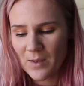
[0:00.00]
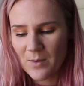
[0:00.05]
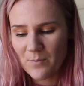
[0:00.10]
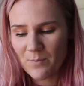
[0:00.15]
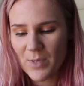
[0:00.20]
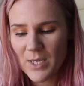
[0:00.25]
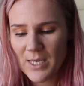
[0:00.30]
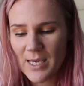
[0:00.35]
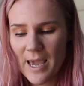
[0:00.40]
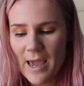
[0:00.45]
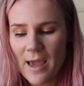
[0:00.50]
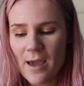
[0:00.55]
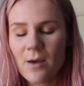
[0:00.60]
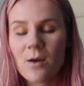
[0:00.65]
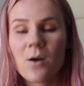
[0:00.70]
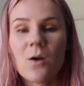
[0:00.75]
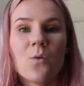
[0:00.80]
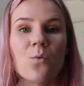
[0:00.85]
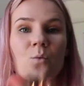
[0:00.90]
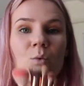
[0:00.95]
But yeah,
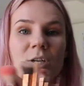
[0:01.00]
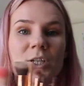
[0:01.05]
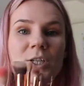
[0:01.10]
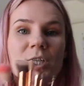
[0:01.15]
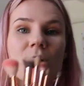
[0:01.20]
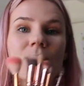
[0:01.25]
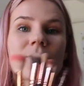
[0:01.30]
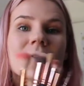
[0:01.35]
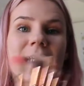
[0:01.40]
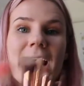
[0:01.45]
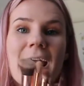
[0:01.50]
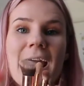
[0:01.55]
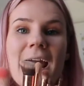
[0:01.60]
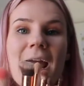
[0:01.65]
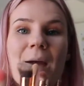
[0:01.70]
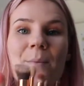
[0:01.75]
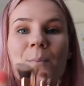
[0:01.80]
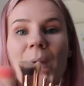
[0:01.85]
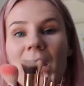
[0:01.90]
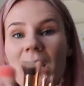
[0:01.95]
wash your
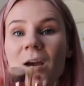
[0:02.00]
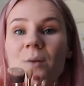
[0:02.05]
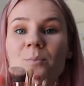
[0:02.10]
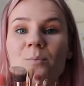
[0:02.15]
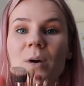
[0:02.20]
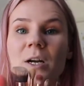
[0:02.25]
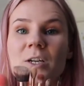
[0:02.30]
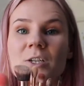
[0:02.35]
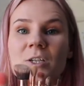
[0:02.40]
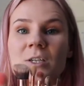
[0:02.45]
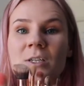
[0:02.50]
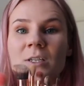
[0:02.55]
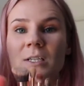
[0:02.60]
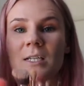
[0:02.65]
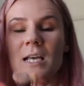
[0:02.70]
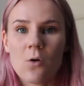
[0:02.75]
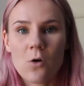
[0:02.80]
damn makeup brushes.